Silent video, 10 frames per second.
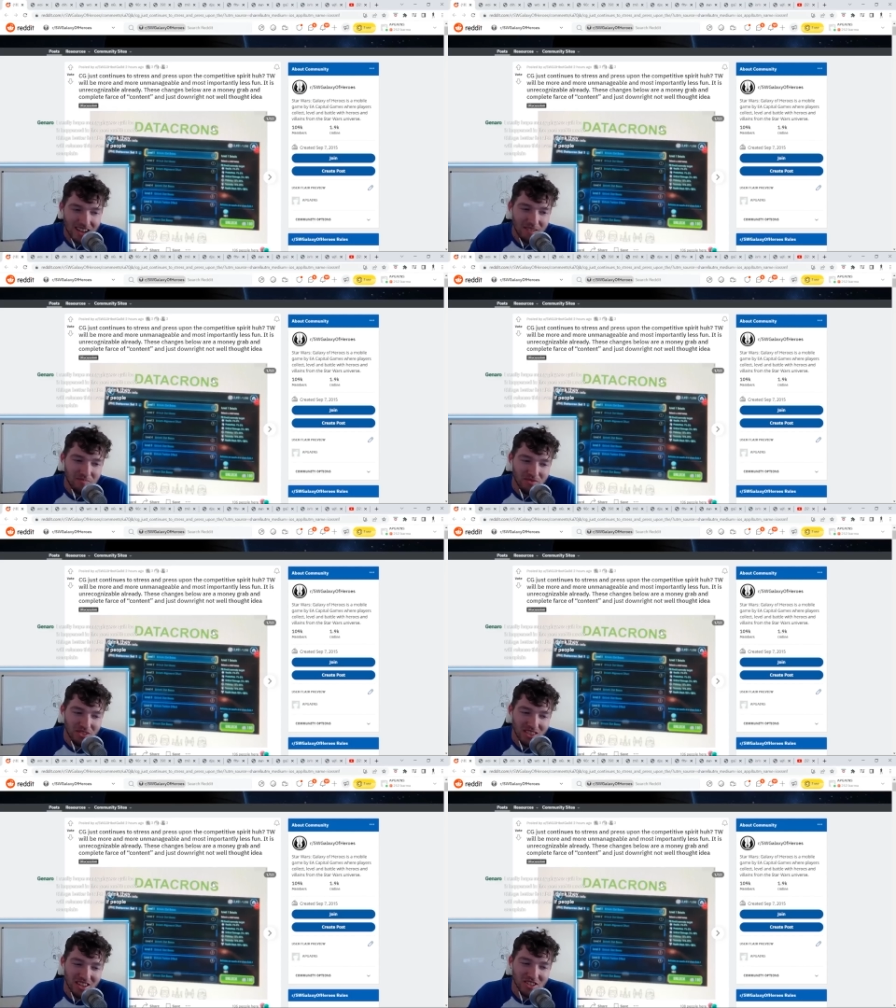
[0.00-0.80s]
Yeah,
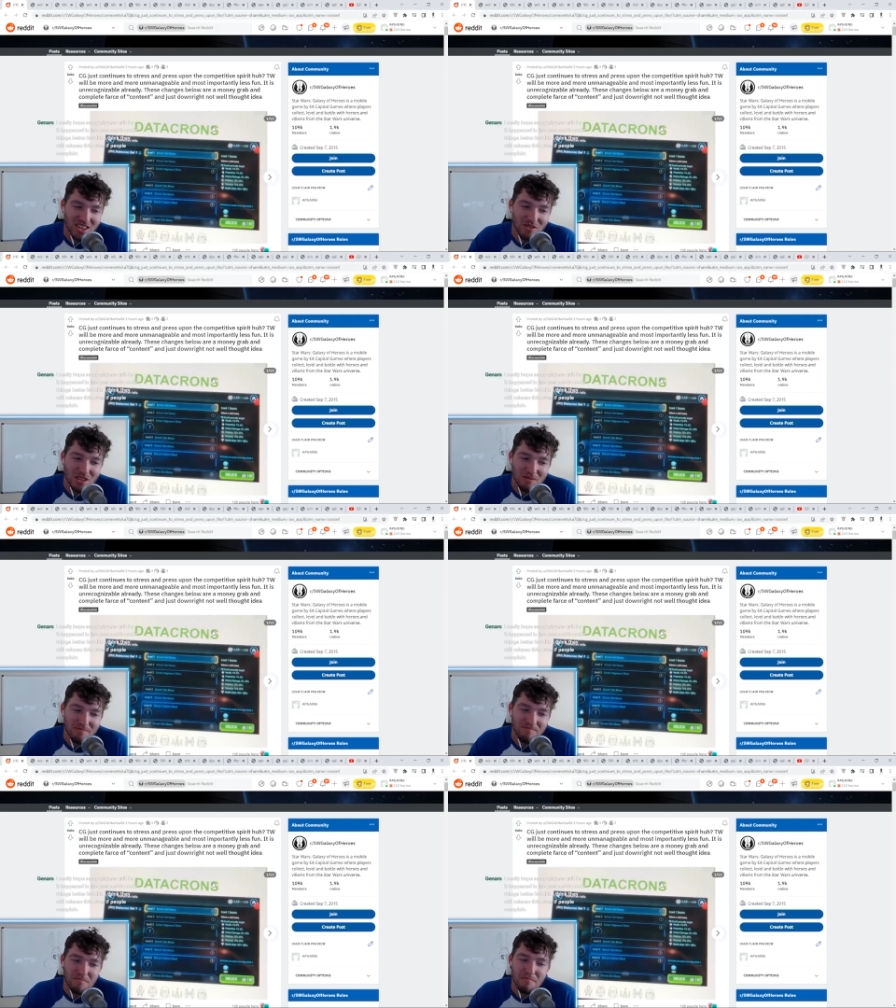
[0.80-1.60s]
just this whatever. Gives yeah,
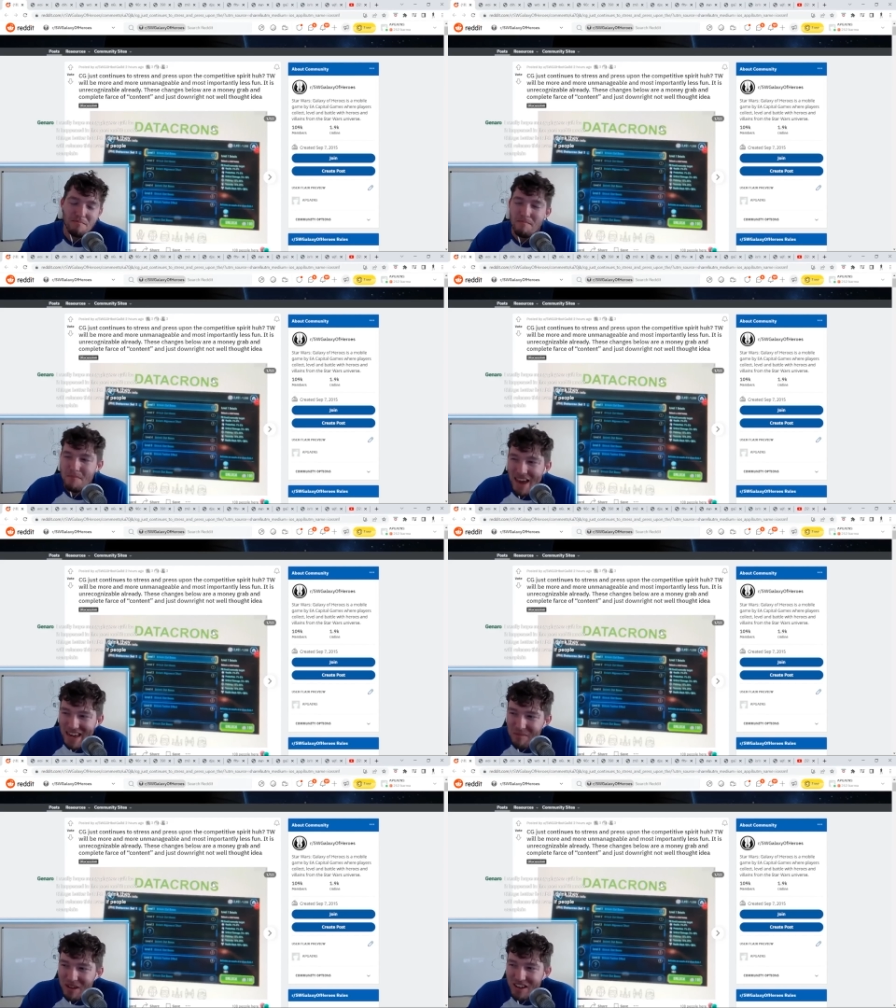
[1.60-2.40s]
them
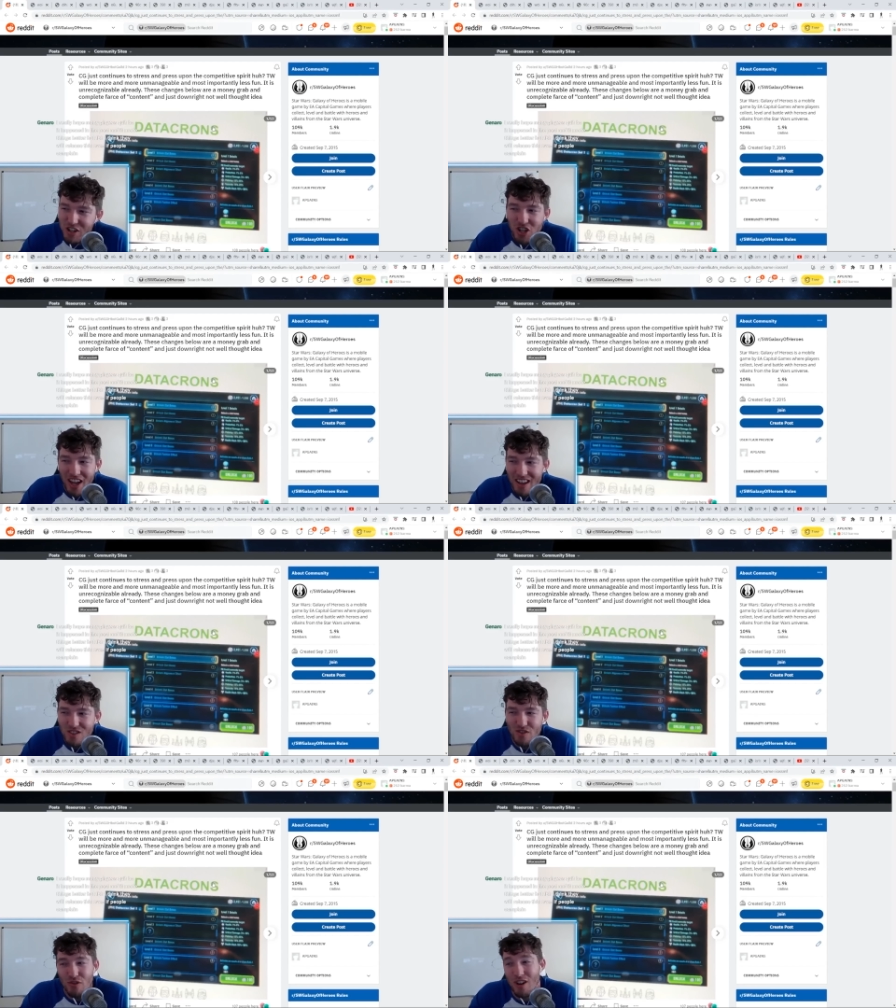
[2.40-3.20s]
maybe a
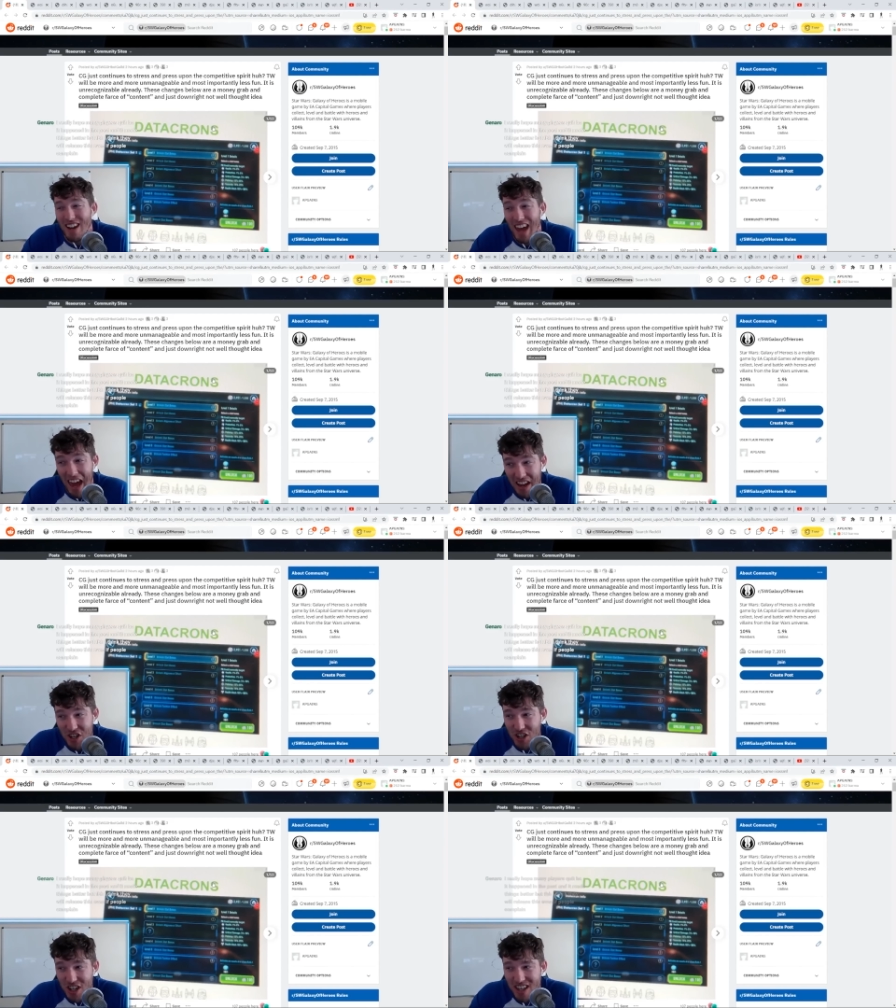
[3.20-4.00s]
chance for
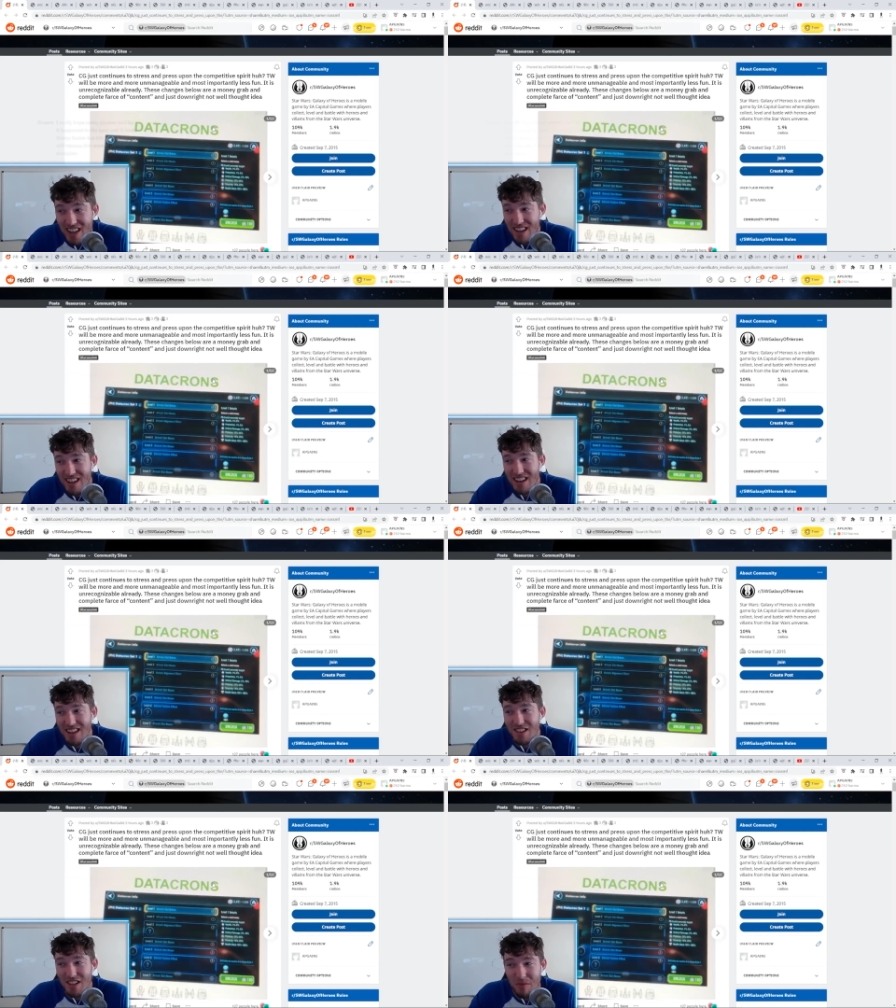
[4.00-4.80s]
occasionally
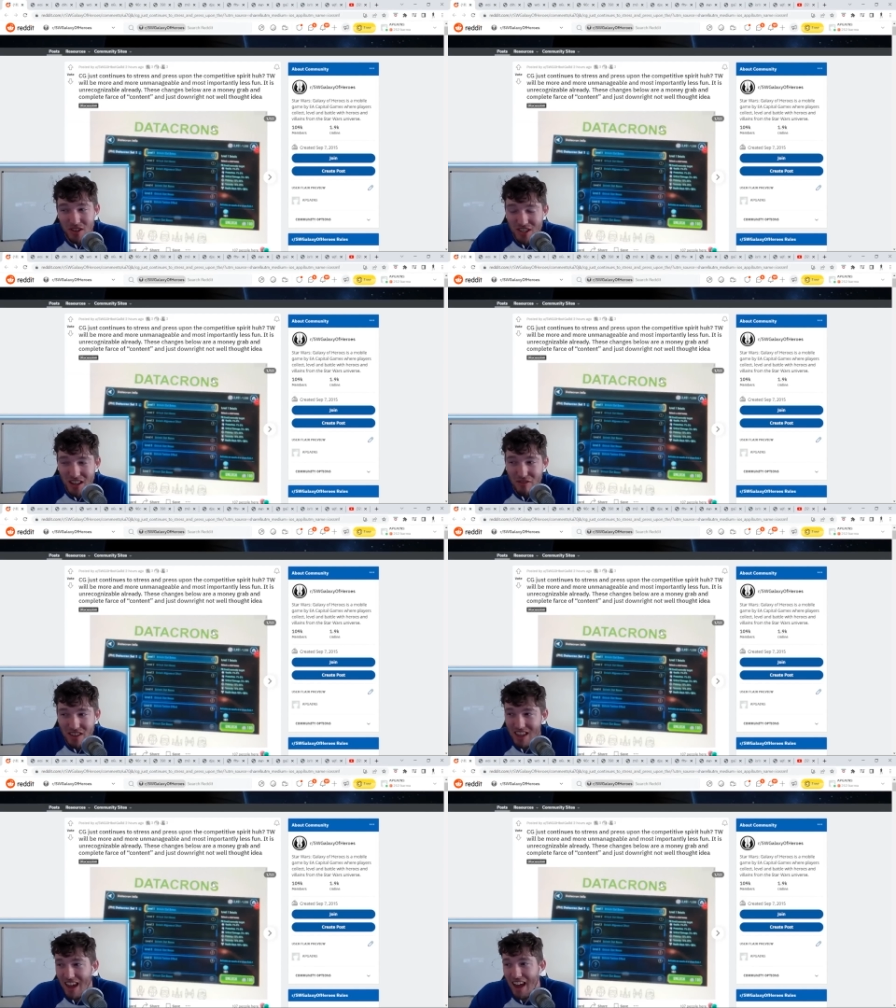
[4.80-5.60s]
some of the stuff
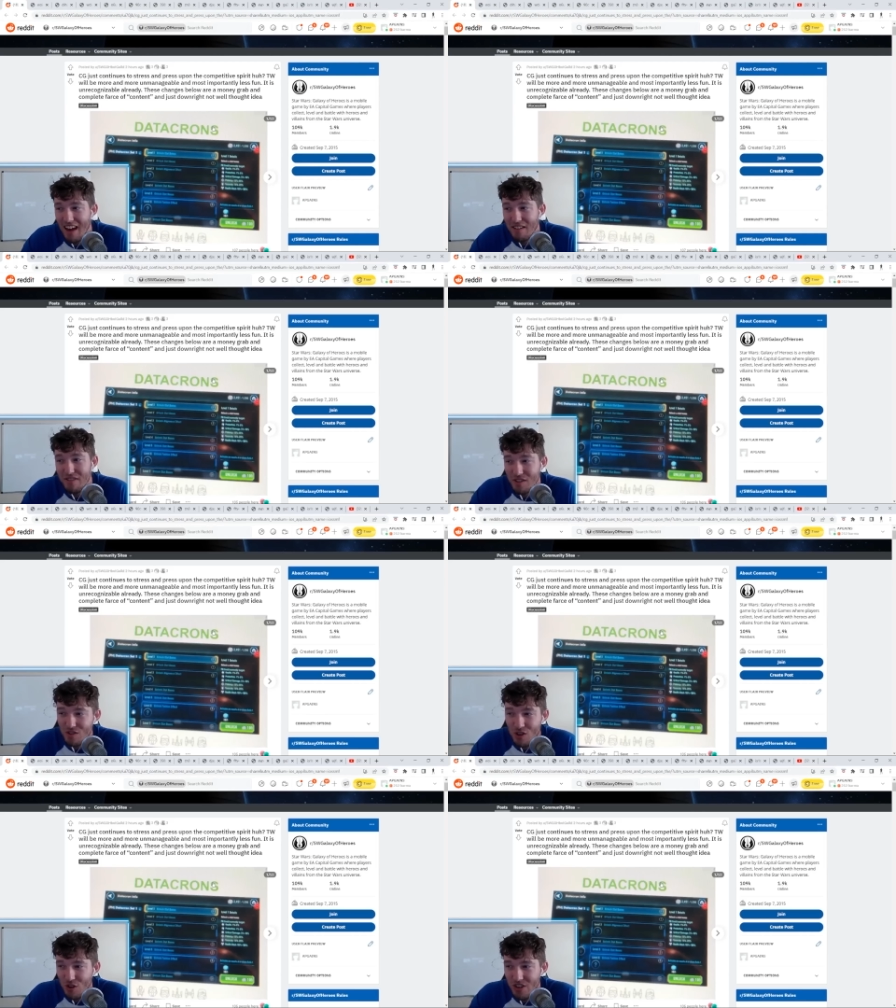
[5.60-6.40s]
that they have
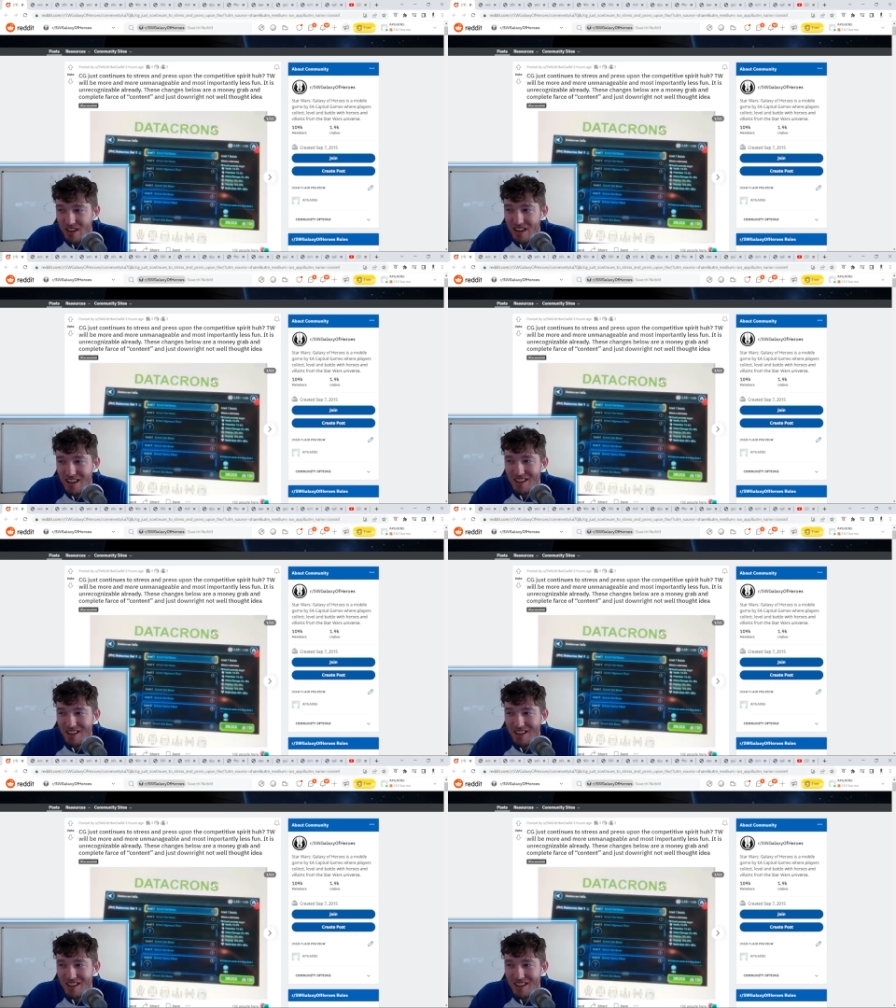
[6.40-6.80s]
is good.